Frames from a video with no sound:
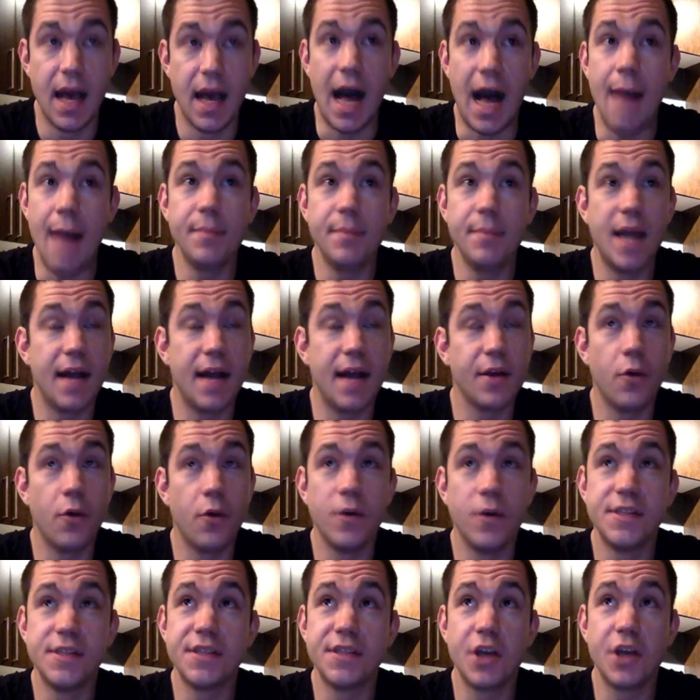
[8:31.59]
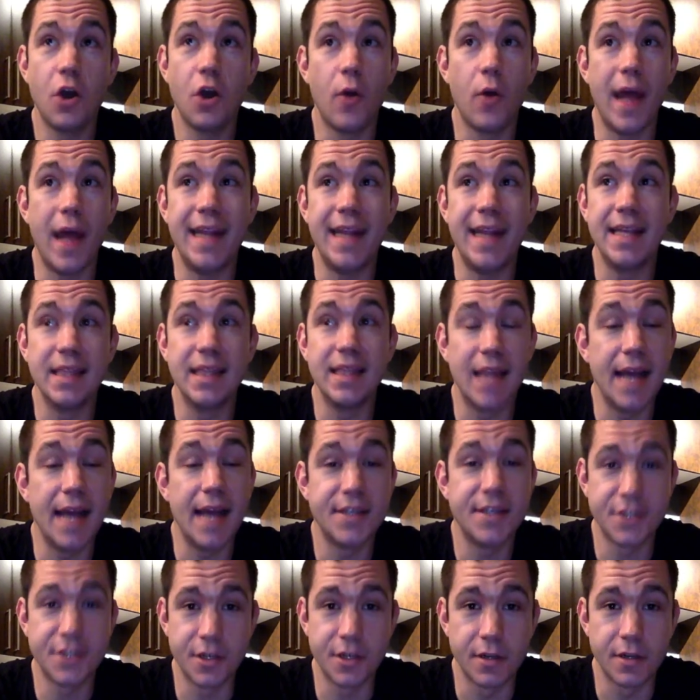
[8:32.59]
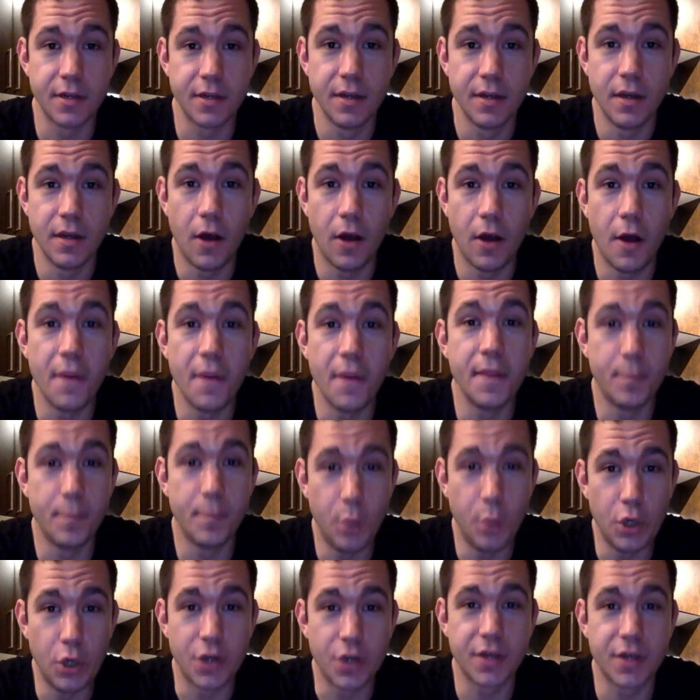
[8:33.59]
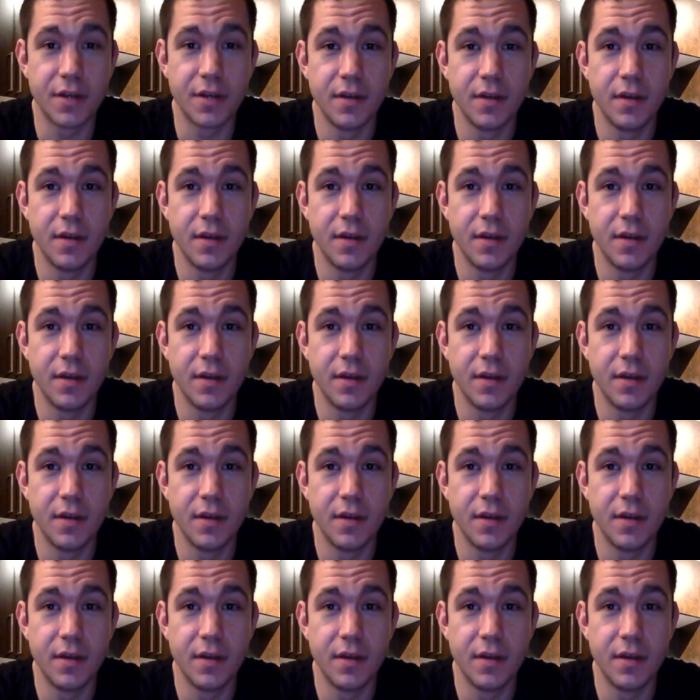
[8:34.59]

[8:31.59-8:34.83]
I'm not going to go any lighter on the book